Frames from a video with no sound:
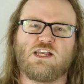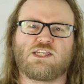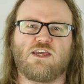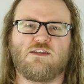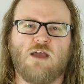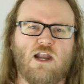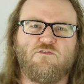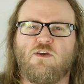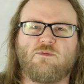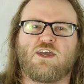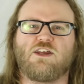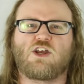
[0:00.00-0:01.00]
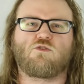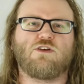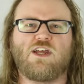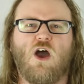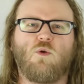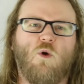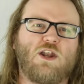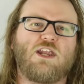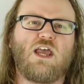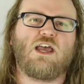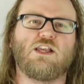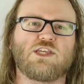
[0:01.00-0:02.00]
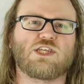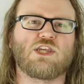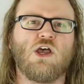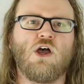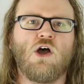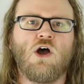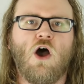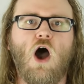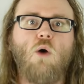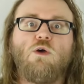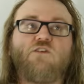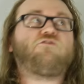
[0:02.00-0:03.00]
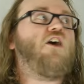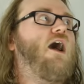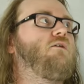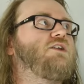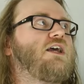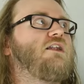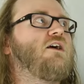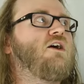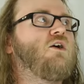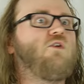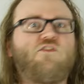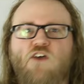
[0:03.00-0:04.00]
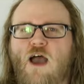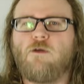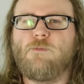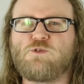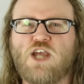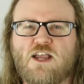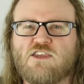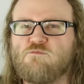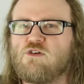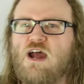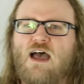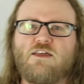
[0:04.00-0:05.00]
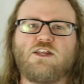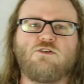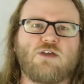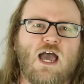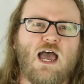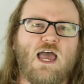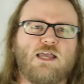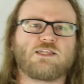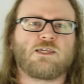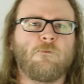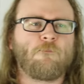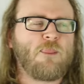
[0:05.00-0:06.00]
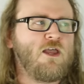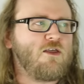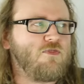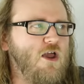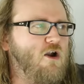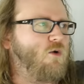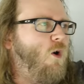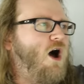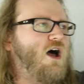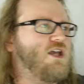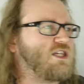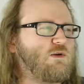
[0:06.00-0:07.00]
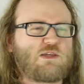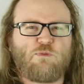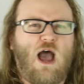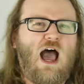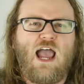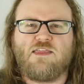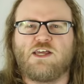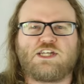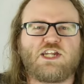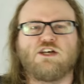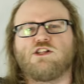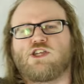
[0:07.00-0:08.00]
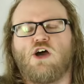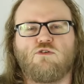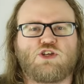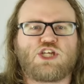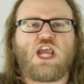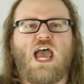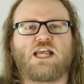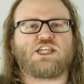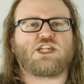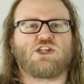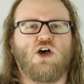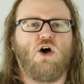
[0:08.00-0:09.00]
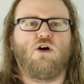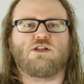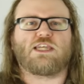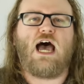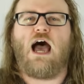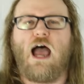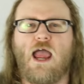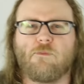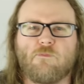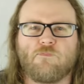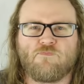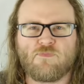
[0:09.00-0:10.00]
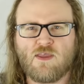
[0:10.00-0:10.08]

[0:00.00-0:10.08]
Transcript: is that none of them can agree on what it is. Oh, we found it! We found objective morality, you guys! There it was. It was behind the dildo chest the whole time.